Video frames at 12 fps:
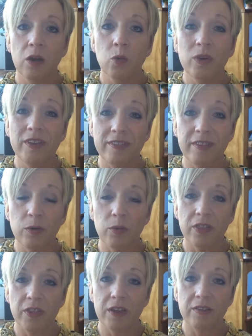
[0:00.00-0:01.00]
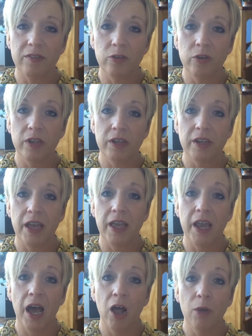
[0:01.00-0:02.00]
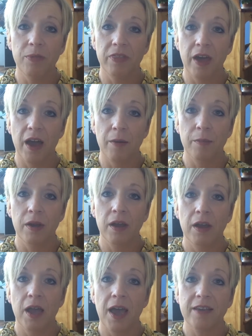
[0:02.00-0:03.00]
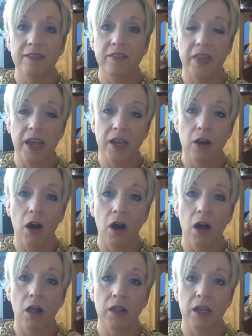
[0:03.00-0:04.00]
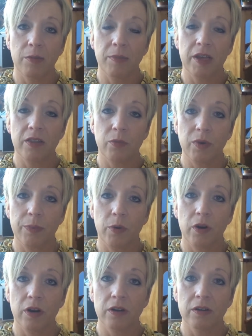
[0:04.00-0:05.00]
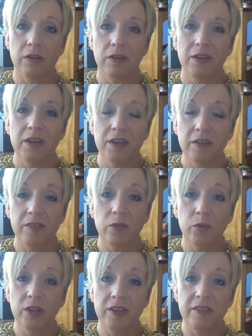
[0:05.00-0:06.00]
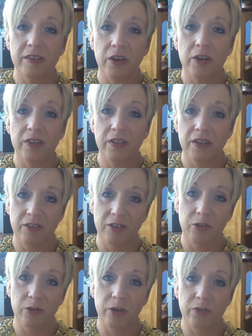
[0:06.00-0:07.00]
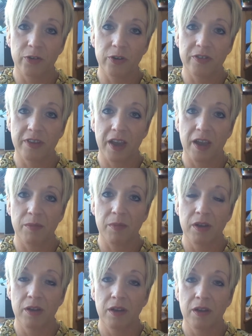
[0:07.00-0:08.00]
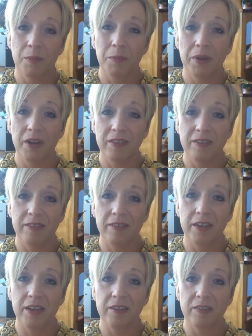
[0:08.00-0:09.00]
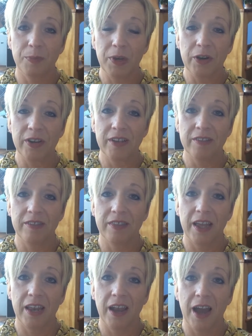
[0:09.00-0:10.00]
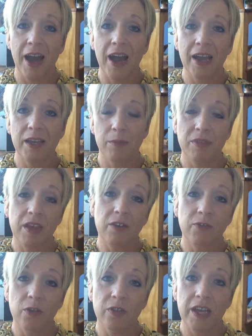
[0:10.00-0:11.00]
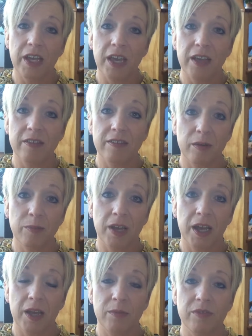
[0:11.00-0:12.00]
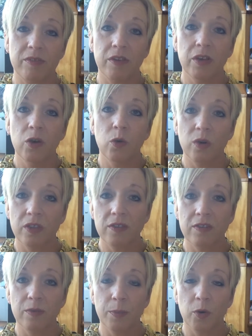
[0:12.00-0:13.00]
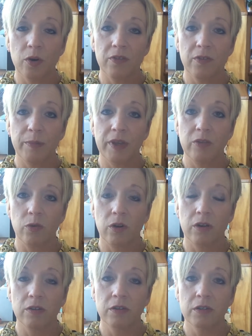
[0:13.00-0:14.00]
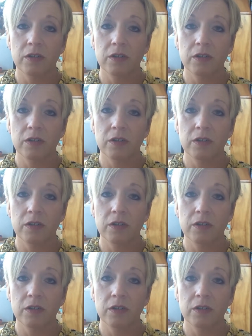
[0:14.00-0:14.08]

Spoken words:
we sit with that student and help them as they call and make the report. It's a really scary thing to do your first time, but it's an experience that I am thankful they get sometimes with the support of a mentor.